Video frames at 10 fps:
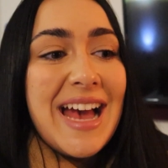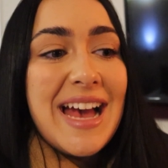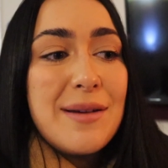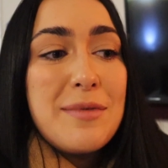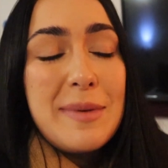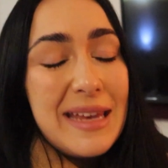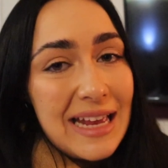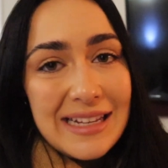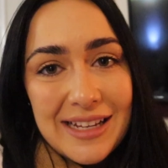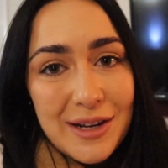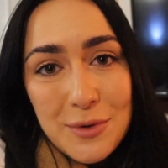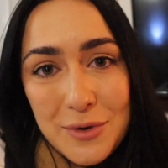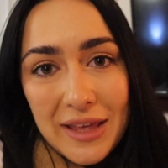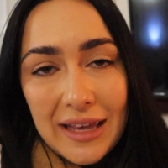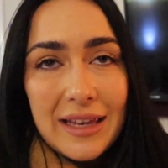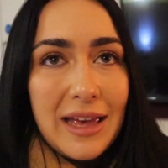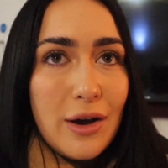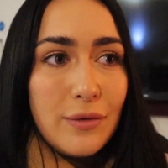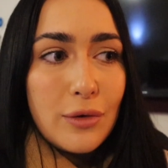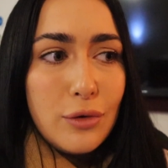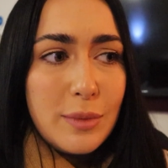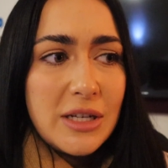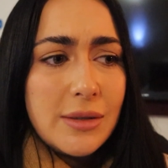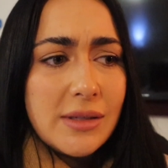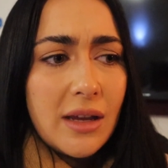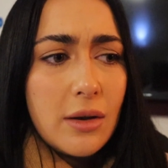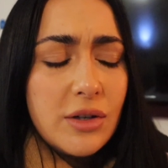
Me and Kelly started walking. Kelva called me and she was like,